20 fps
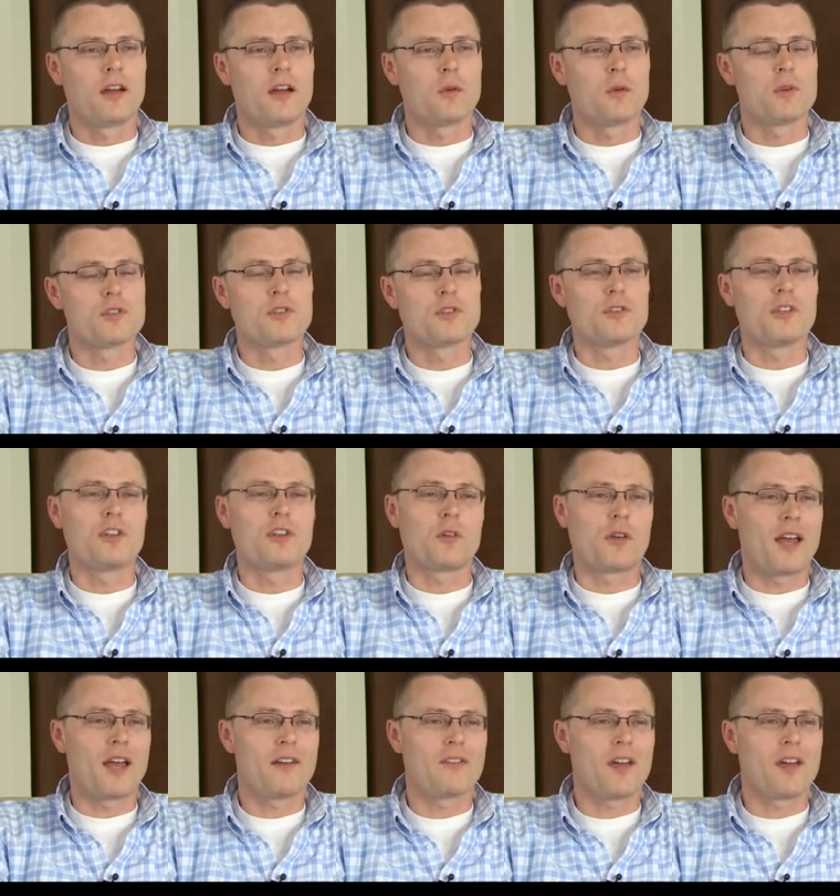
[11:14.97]
We certainly
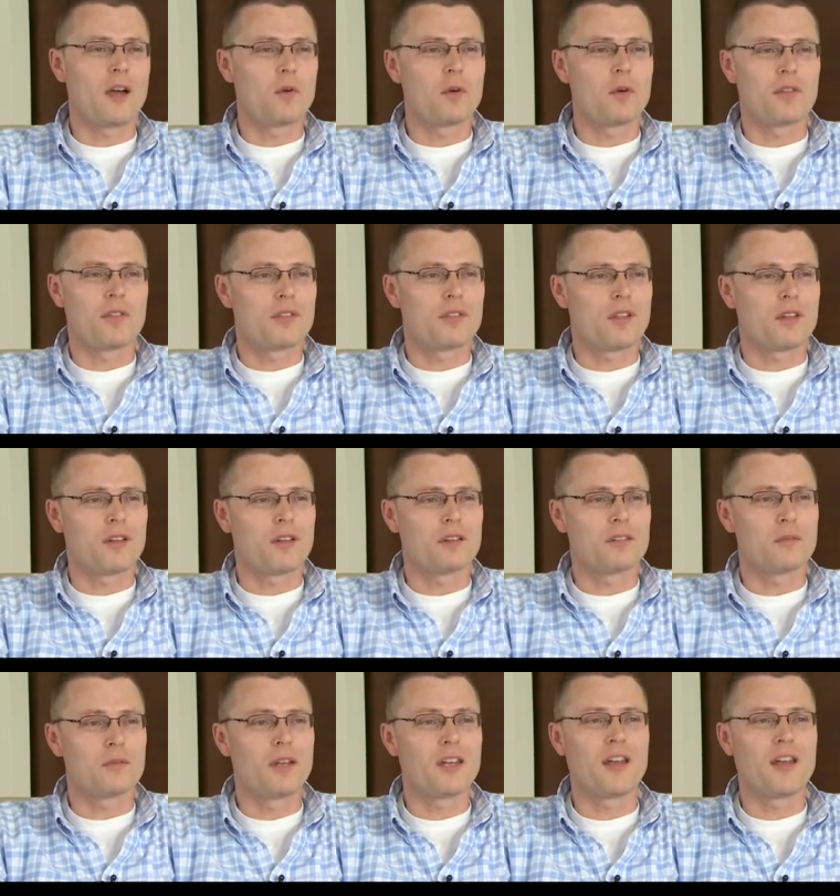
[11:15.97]
don't have that with
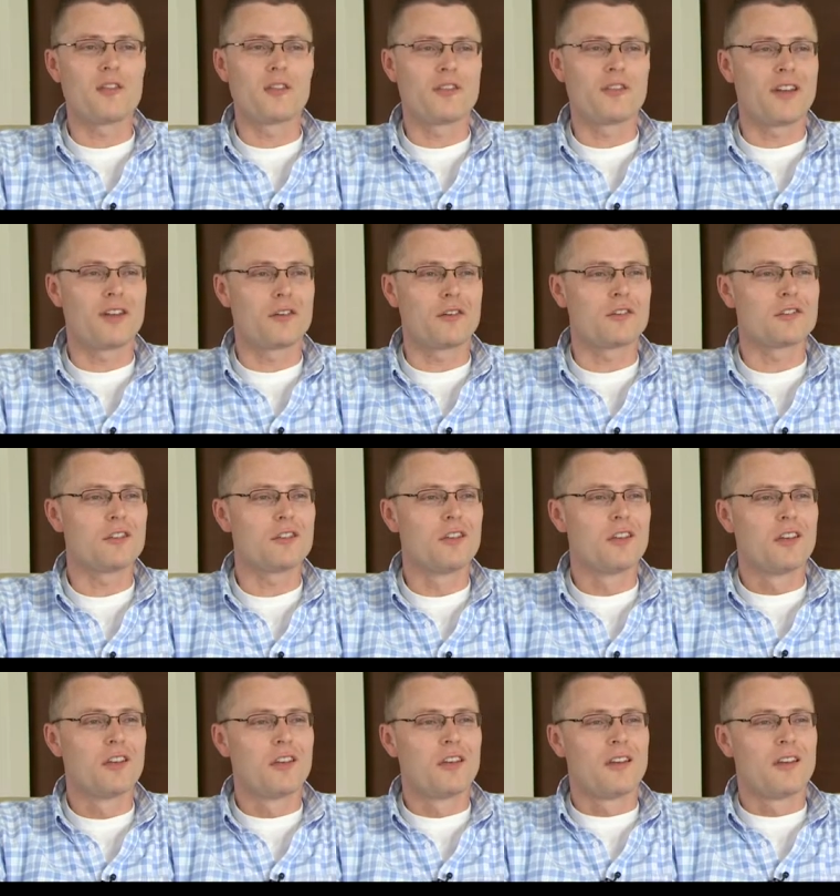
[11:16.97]
many other vendors,
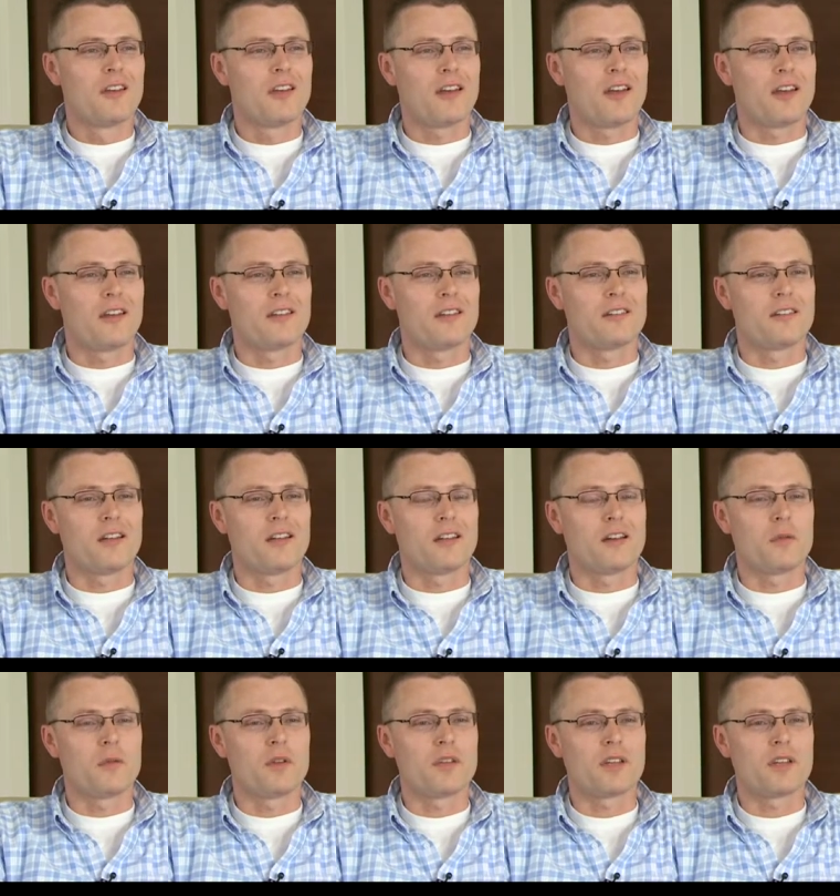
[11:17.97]
and
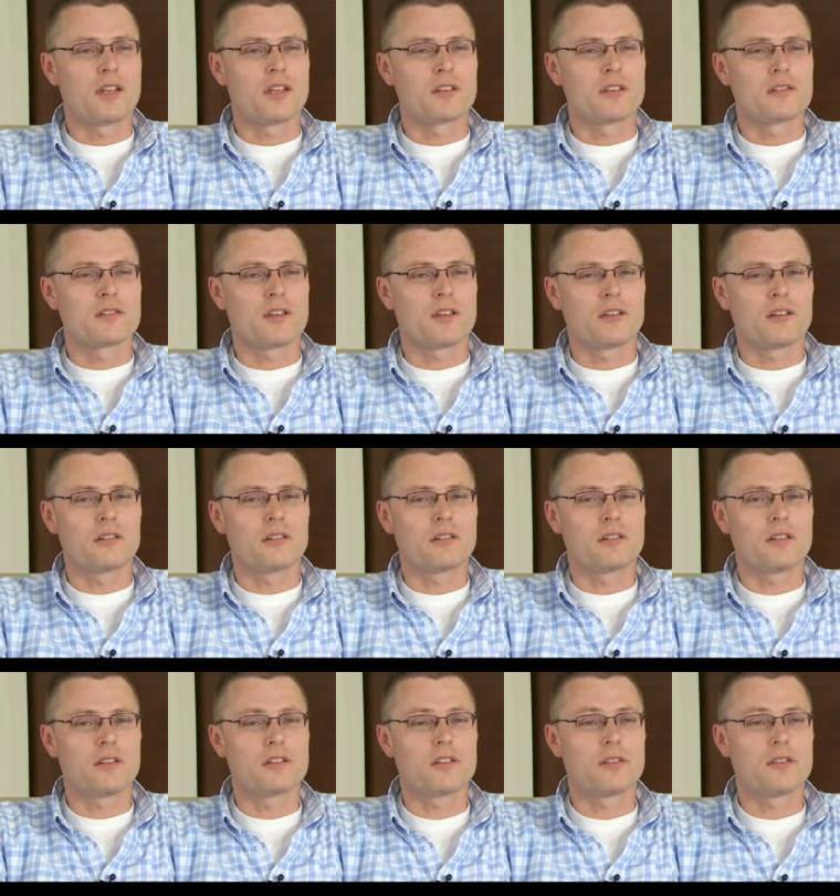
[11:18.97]
we think it's a
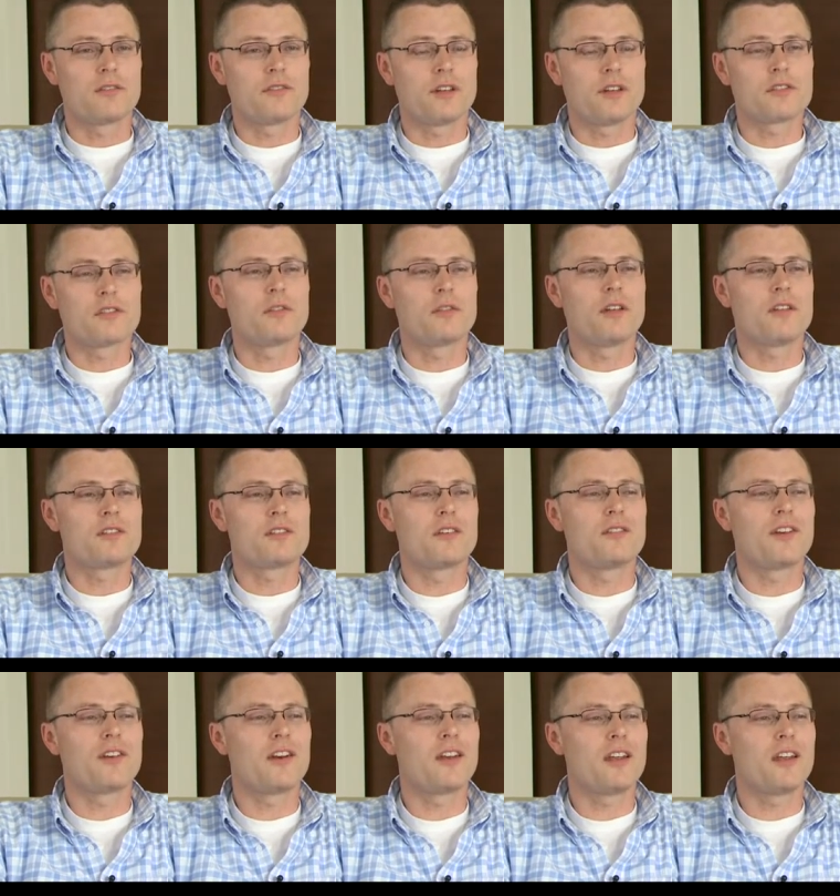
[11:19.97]

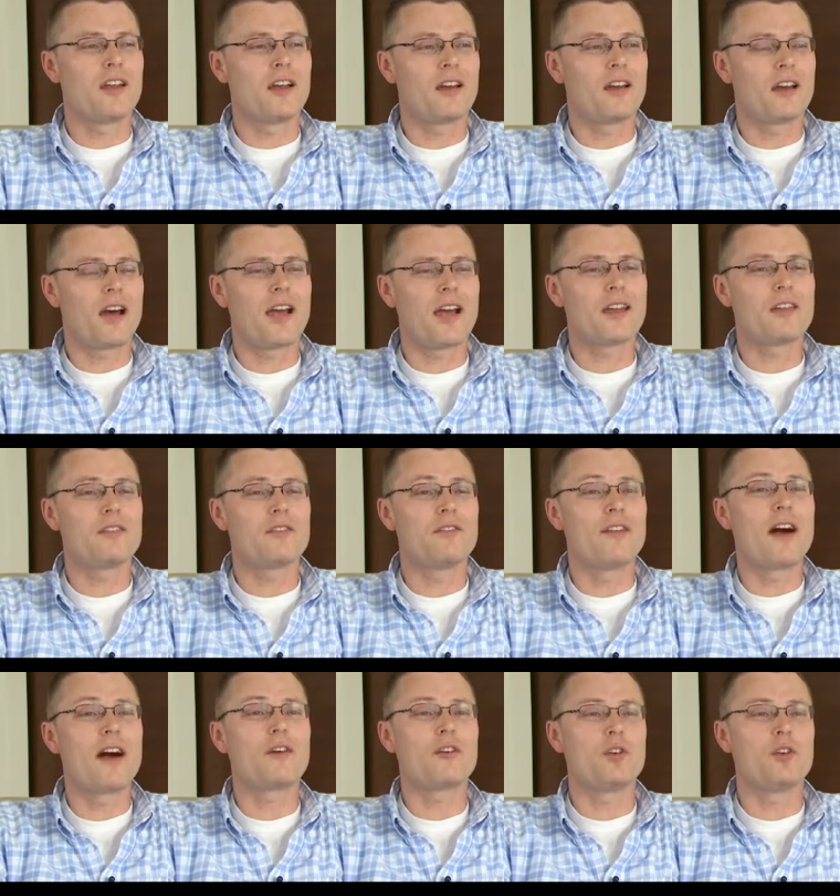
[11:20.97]
very high
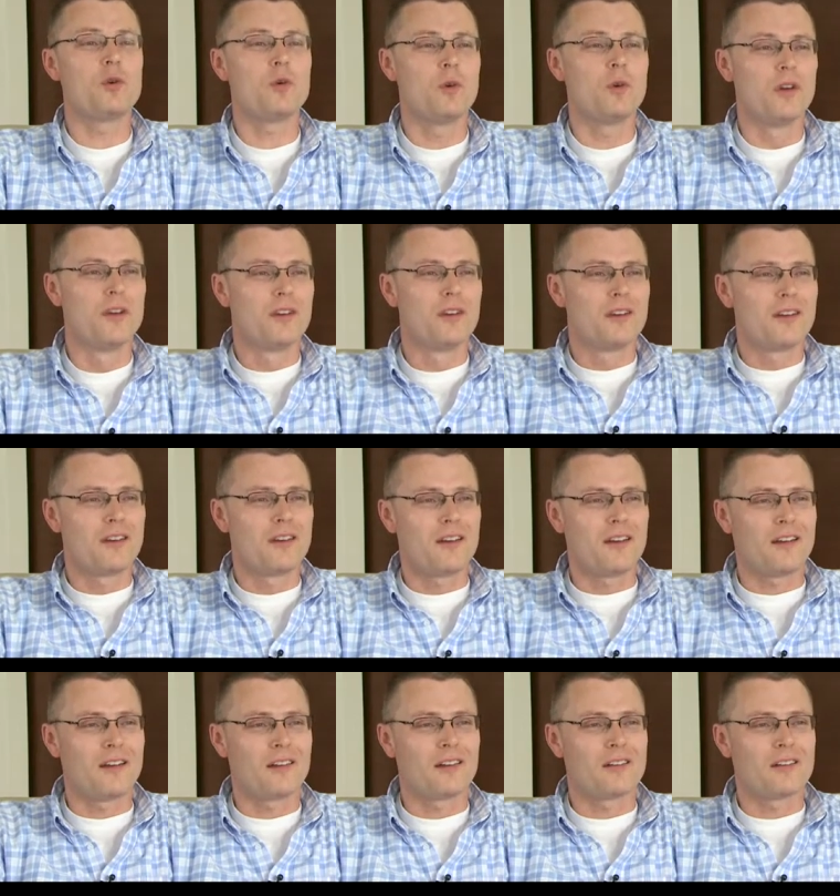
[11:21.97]
value
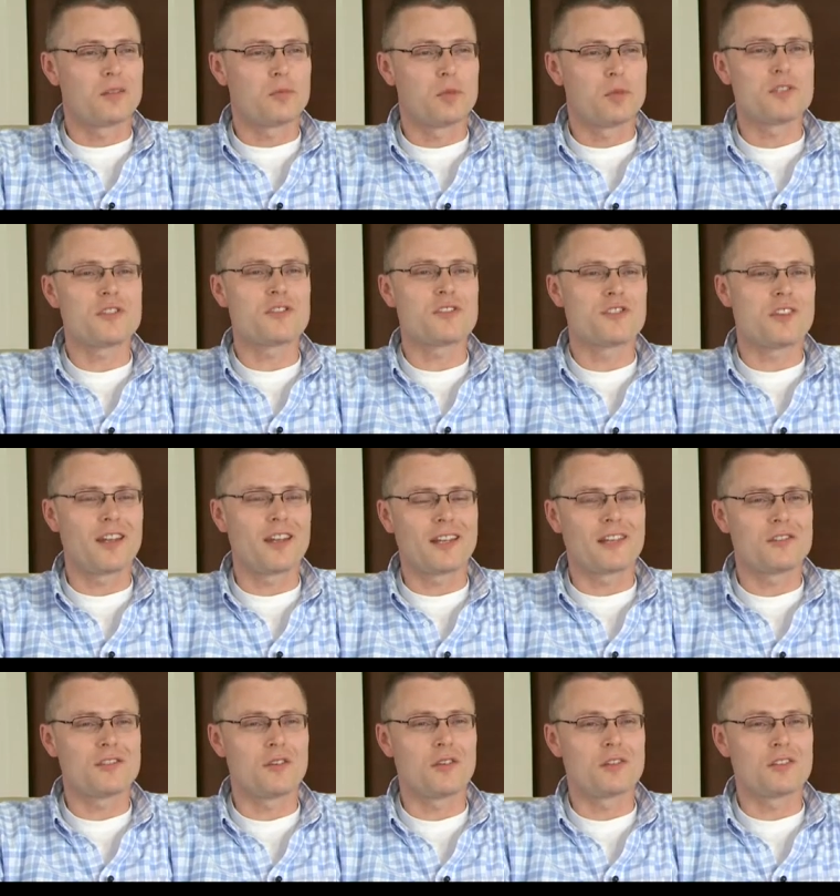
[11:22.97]
position, I
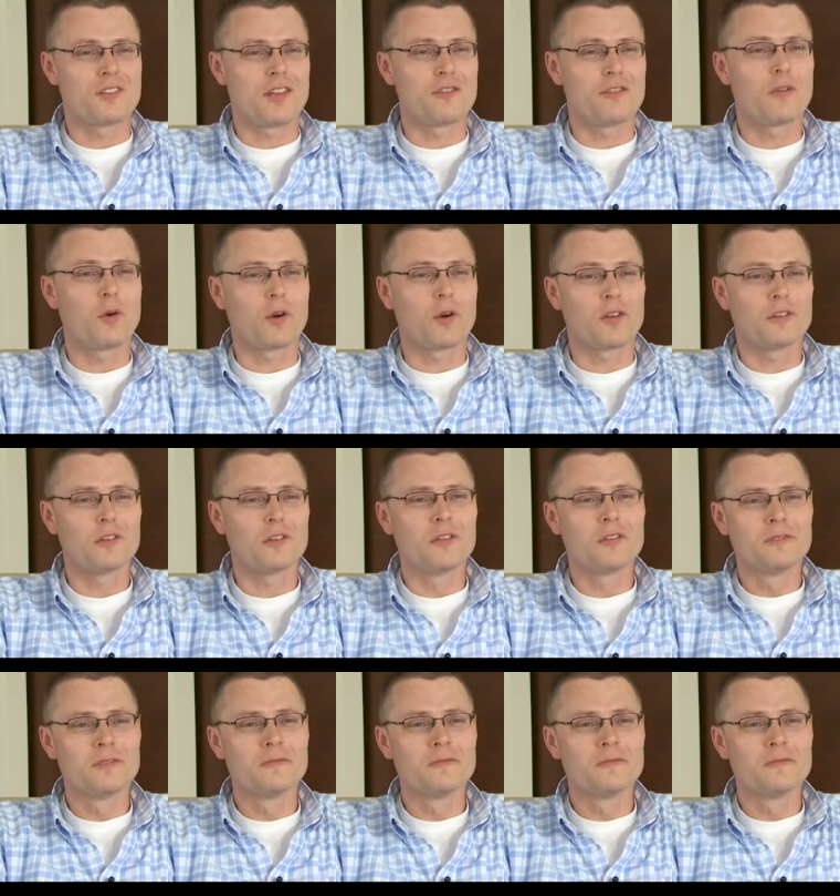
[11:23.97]
guess you could say, for us.